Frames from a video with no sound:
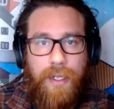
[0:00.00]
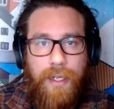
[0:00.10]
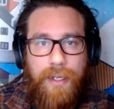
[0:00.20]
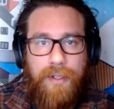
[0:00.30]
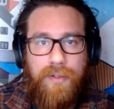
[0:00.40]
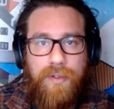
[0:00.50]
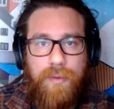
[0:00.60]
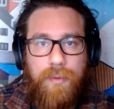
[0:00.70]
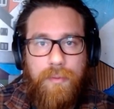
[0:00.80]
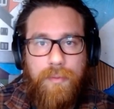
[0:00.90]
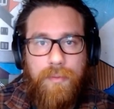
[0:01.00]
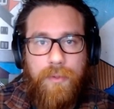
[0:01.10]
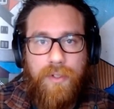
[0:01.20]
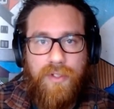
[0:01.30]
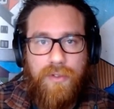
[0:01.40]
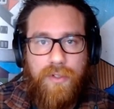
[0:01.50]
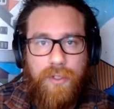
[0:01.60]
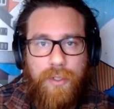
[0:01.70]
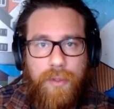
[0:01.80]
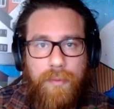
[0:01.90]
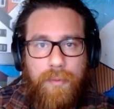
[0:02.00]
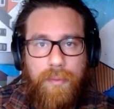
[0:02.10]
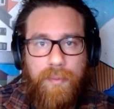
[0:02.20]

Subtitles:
and use it to